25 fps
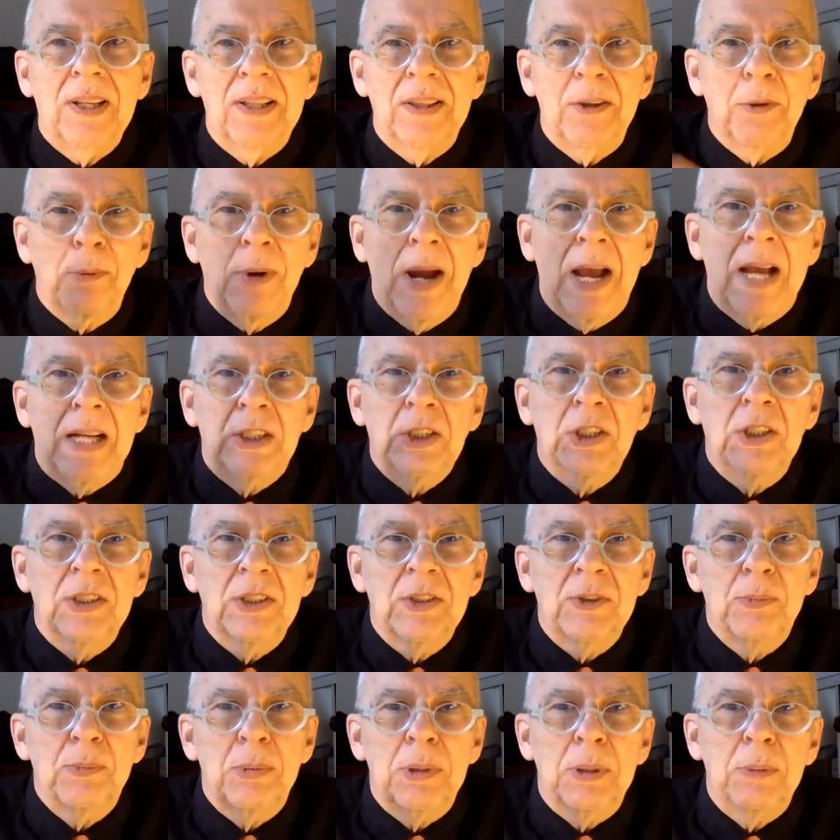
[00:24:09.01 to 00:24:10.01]
And the
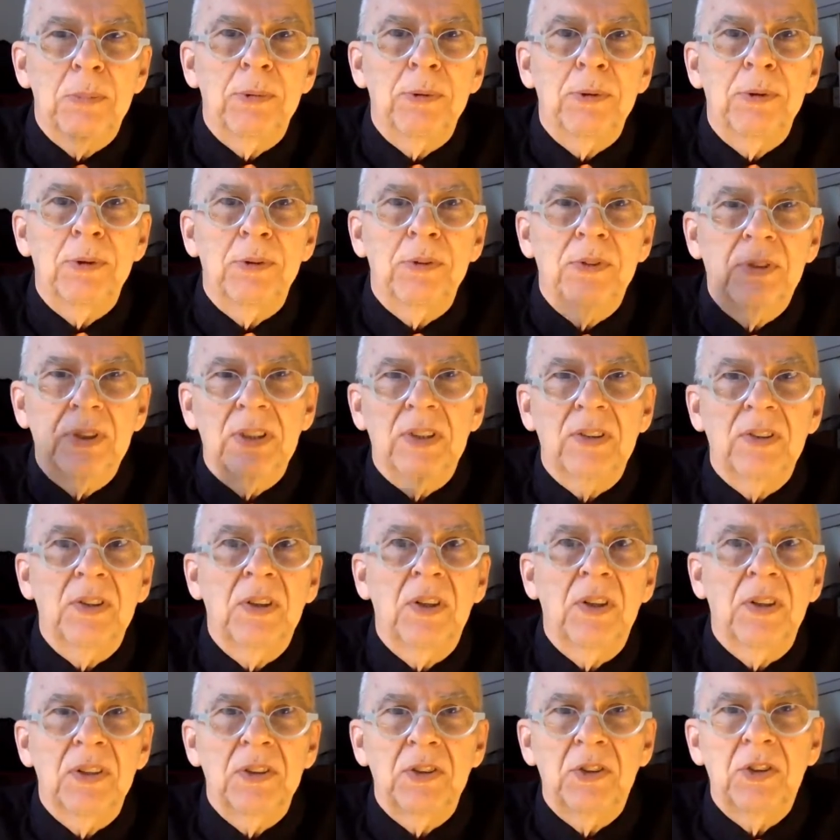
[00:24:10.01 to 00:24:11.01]
rationalist people who said, you
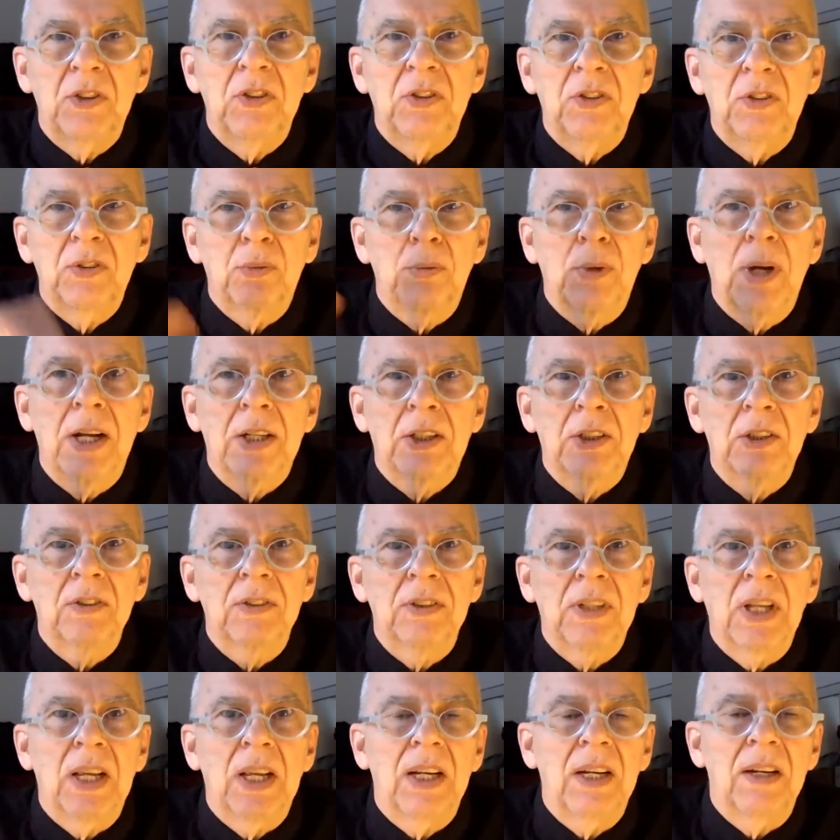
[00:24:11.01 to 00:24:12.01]
know, let's use rational
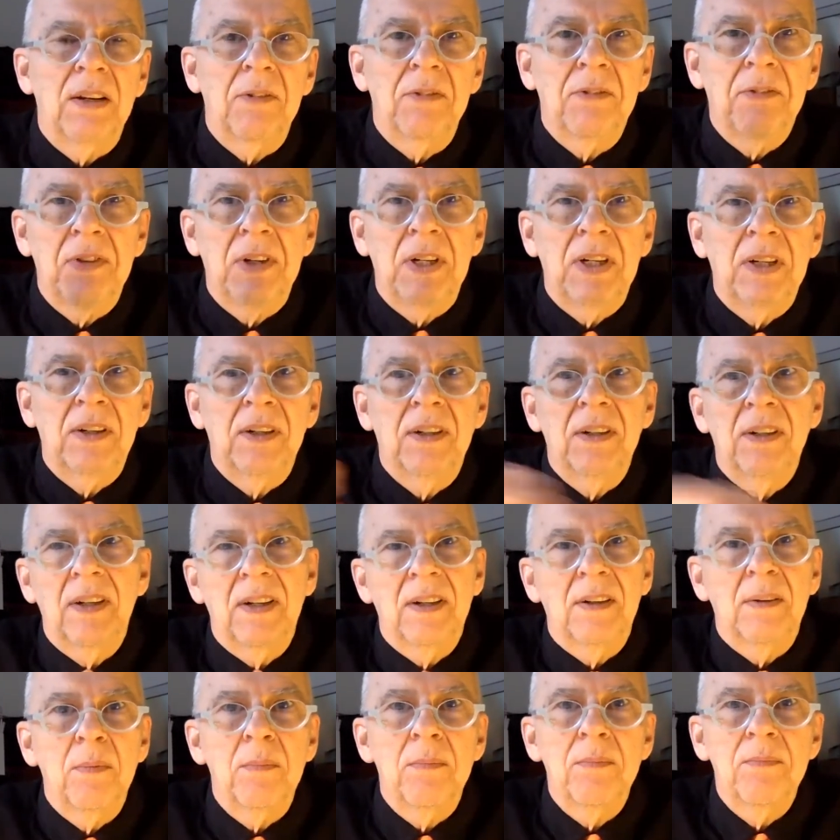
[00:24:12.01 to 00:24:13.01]
data and fear,
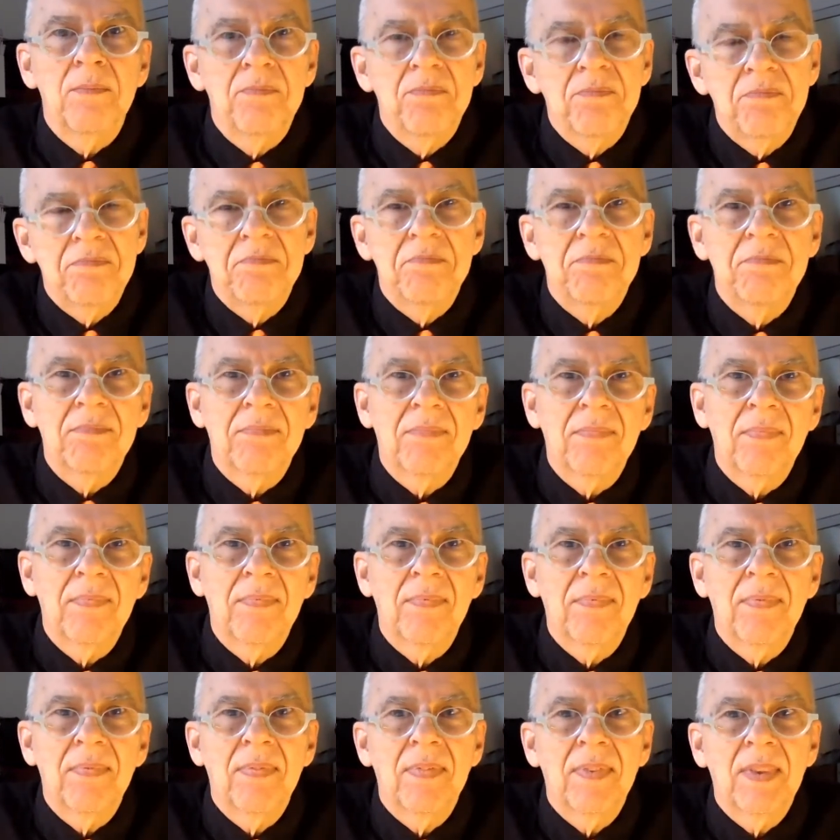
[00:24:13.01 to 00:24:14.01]
um,
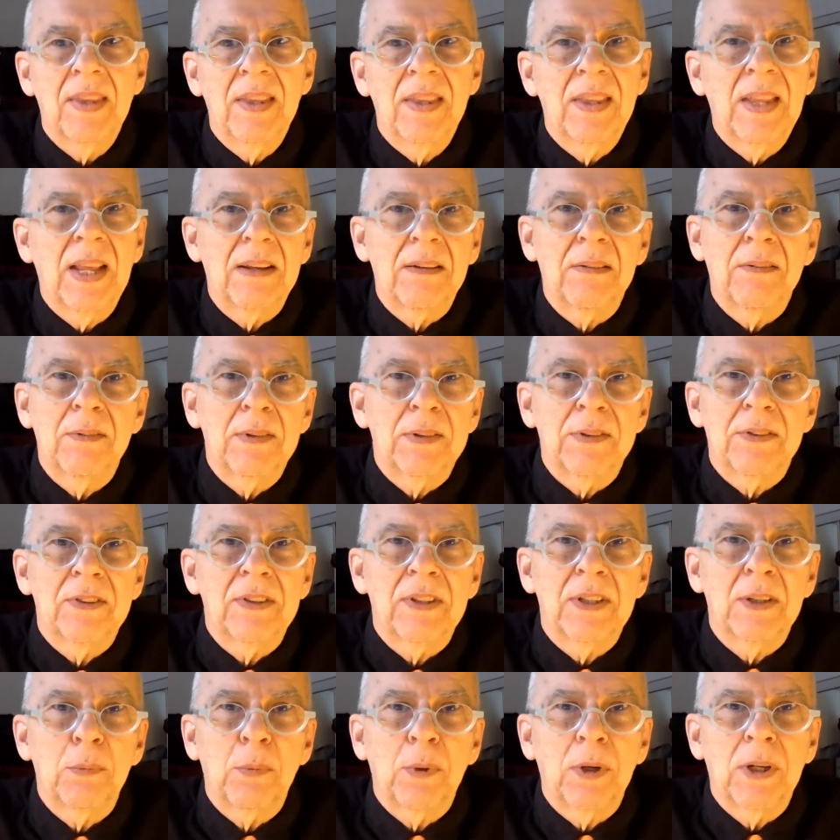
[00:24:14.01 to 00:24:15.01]
that wasn't
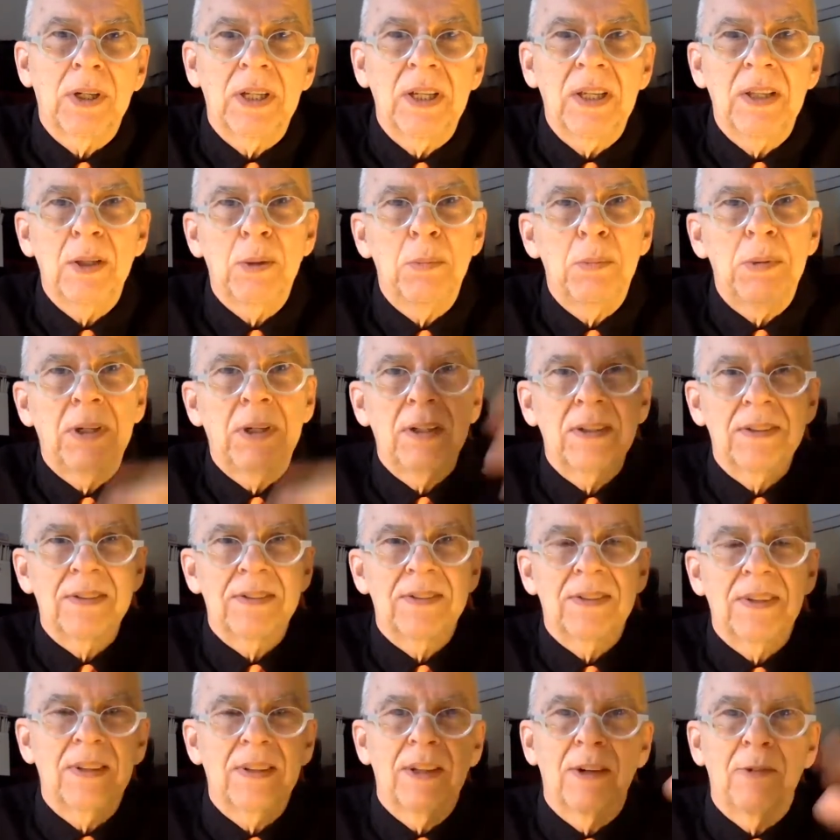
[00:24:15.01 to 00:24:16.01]
going to work either
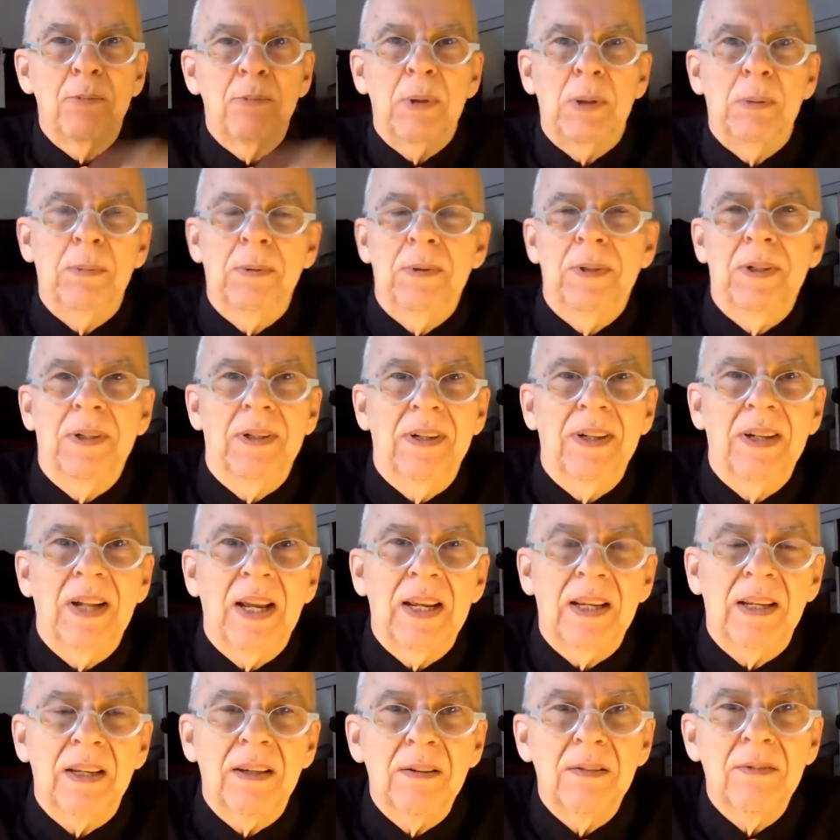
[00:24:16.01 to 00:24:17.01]
because the love people didn't
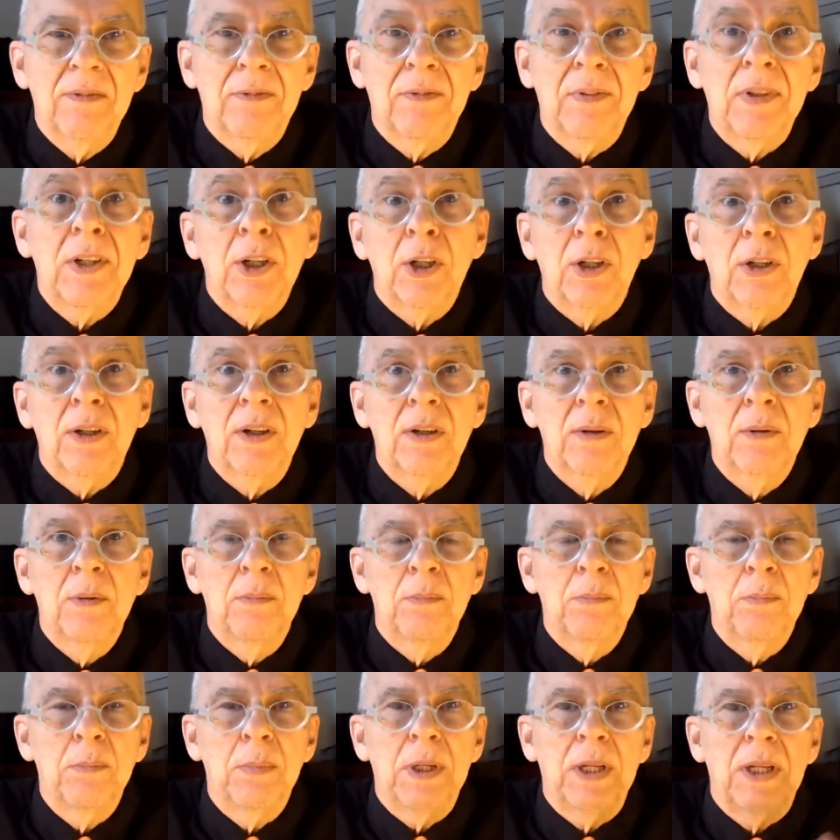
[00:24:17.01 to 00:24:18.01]
like fear
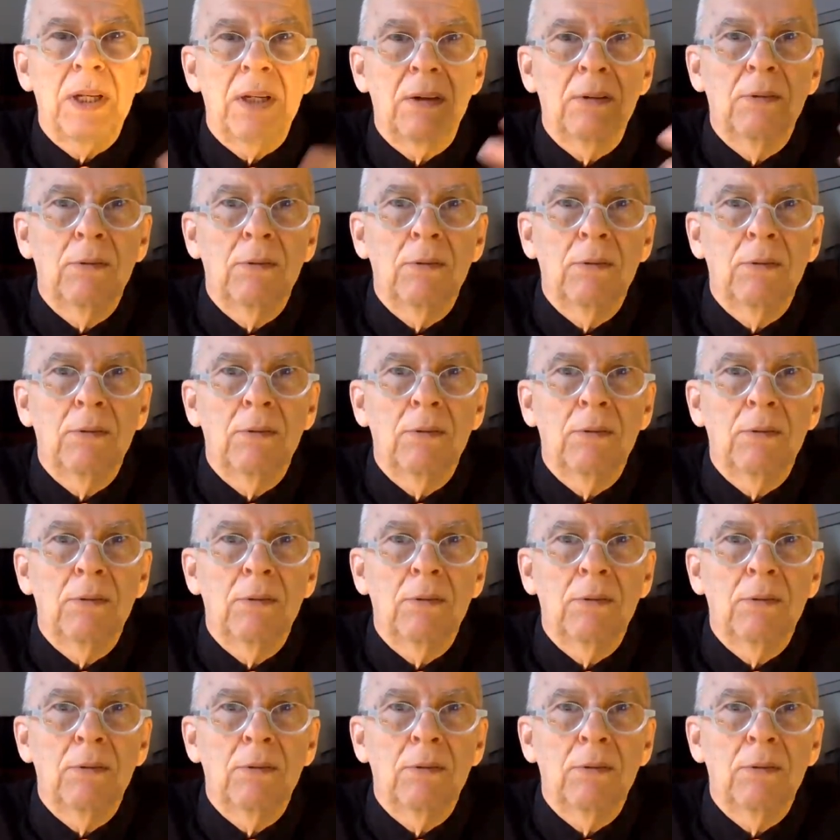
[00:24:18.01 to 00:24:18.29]
being